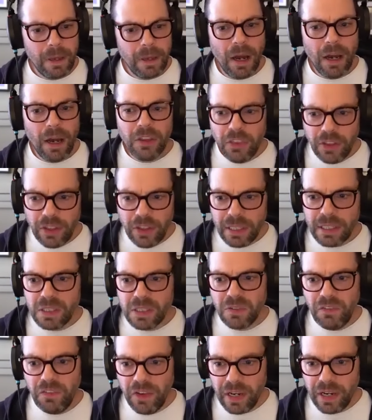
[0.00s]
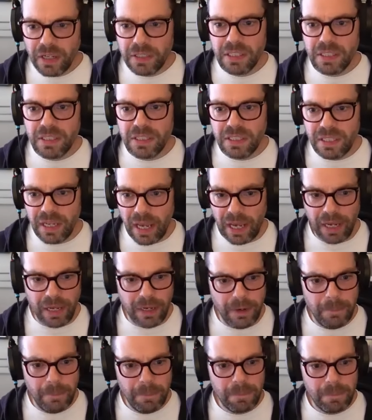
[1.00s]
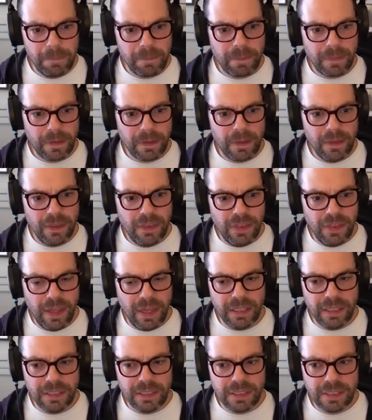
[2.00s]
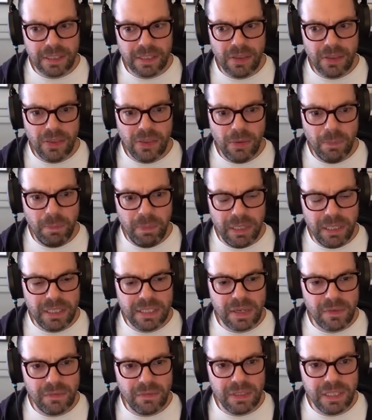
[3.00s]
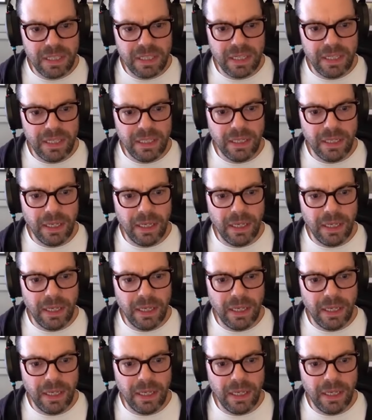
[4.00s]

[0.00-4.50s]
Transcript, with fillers: I think it's fair to say that the B seventeen